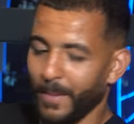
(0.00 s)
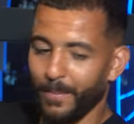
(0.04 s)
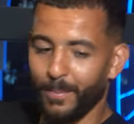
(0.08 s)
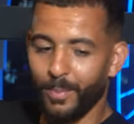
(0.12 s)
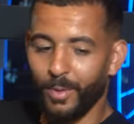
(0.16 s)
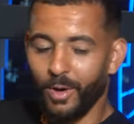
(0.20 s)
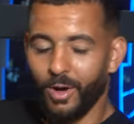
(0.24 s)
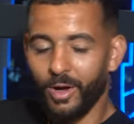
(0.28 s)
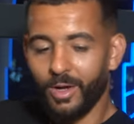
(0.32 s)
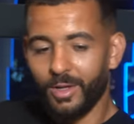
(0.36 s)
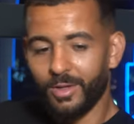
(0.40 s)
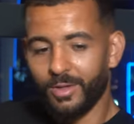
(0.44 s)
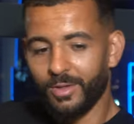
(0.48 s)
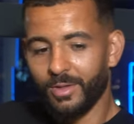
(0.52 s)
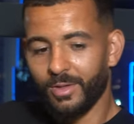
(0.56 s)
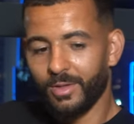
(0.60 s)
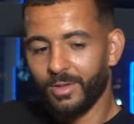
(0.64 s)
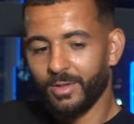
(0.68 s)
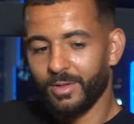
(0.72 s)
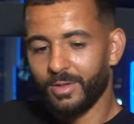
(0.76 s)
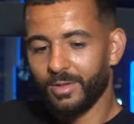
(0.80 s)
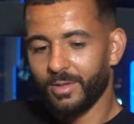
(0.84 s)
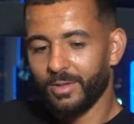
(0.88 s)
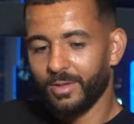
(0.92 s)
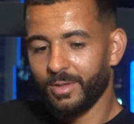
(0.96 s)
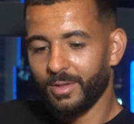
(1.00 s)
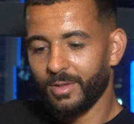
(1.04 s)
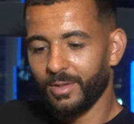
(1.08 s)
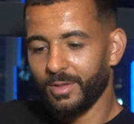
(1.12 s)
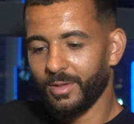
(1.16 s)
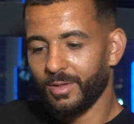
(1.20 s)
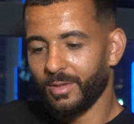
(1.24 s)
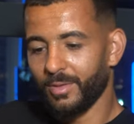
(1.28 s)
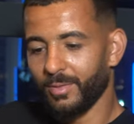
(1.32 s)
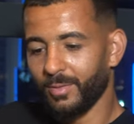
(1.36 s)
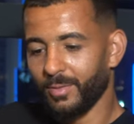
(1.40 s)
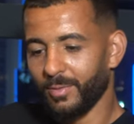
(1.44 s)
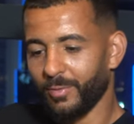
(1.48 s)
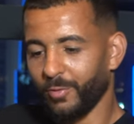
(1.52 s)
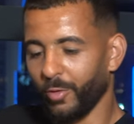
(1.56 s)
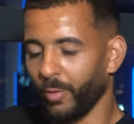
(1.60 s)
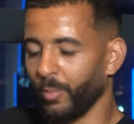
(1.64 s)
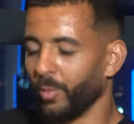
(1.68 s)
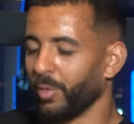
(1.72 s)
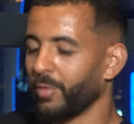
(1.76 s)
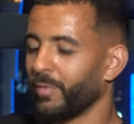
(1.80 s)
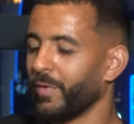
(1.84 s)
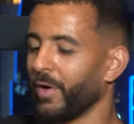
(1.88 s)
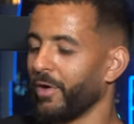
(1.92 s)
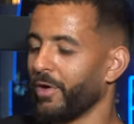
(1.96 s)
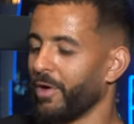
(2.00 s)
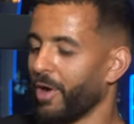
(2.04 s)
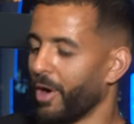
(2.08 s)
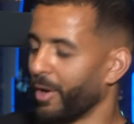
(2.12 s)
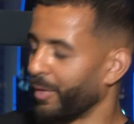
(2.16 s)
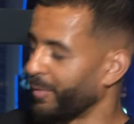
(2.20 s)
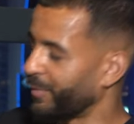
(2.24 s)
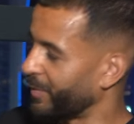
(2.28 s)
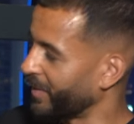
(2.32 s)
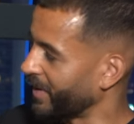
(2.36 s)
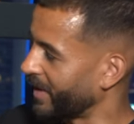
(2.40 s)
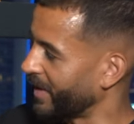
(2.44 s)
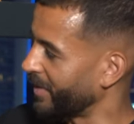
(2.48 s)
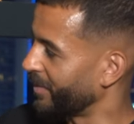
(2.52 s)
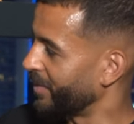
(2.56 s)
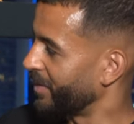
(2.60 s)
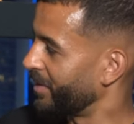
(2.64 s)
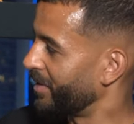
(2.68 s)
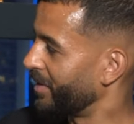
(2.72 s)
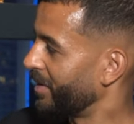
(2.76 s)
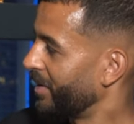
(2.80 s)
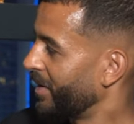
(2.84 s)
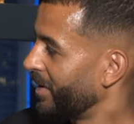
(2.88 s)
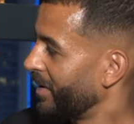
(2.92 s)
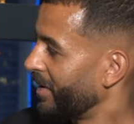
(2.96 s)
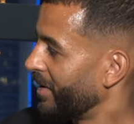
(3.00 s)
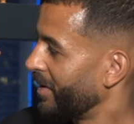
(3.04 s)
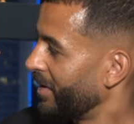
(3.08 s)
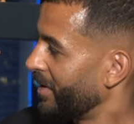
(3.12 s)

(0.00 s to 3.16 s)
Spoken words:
but football's very unforgiving.